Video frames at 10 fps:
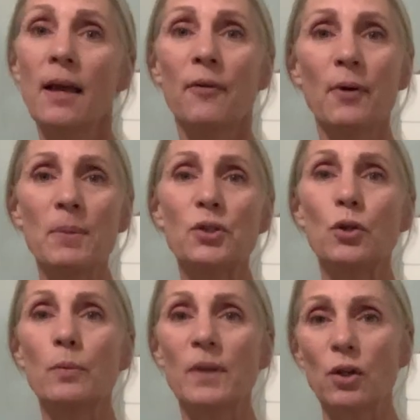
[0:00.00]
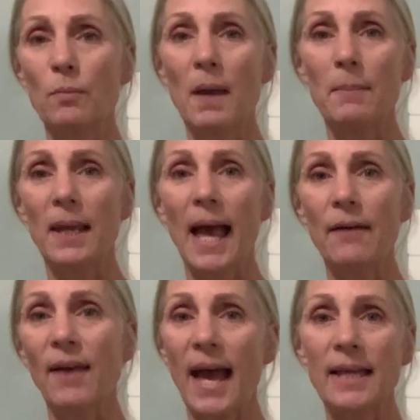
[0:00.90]
from a tube that you maybe
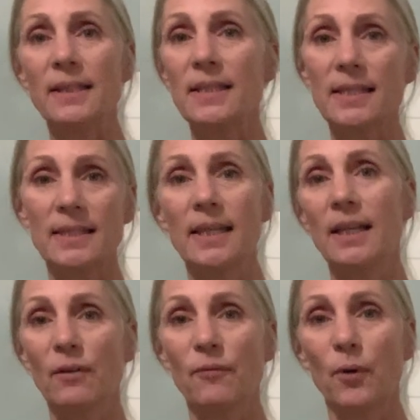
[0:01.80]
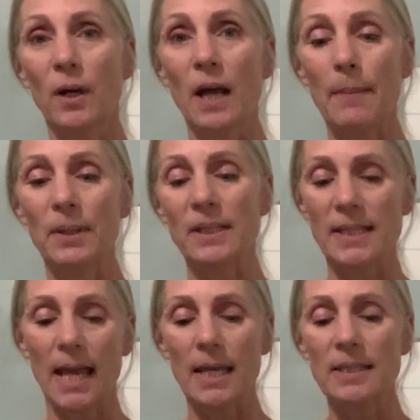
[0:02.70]
have had sitting for a couple of
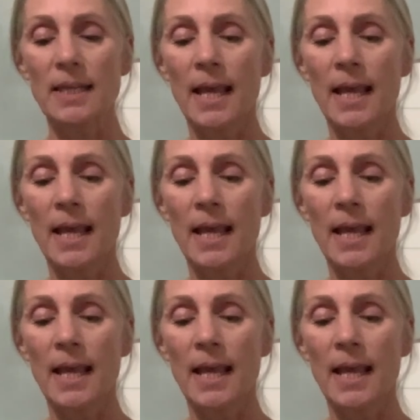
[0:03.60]
days.